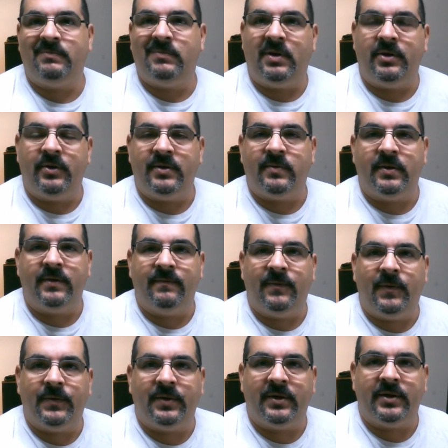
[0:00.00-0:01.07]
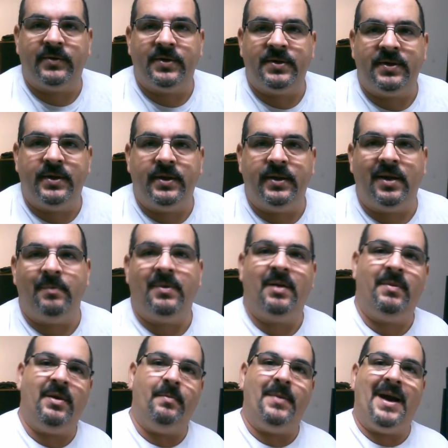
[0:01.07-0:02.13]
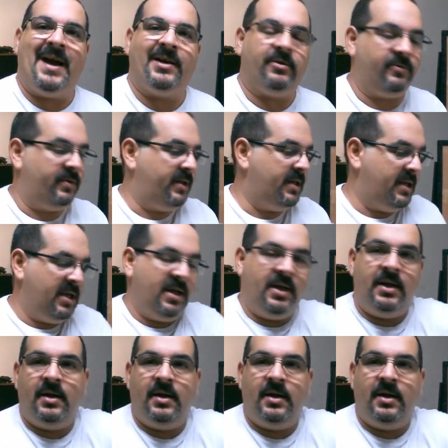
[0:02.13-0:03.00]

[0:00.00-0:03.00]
120 volt electricity, that maybe a battery